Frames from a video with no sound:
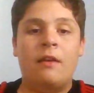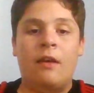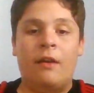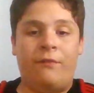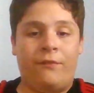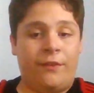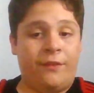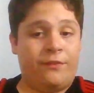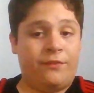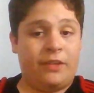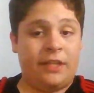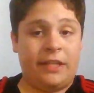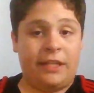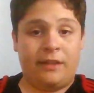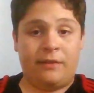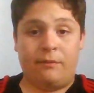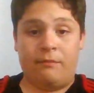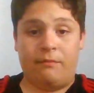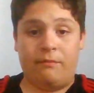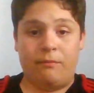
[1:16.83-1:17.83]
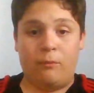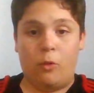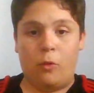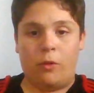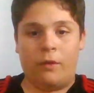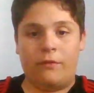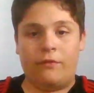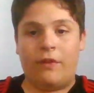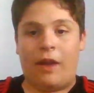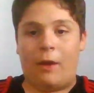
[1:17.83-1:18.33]
15
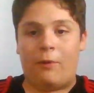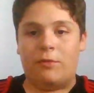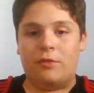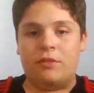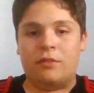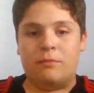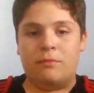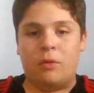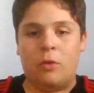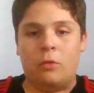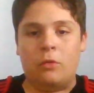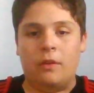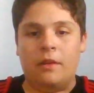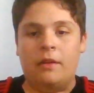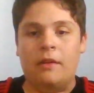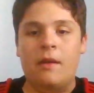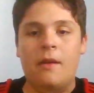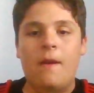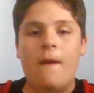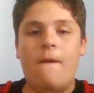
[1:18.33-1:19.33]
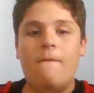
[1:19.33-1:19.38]
more fouls than Poland.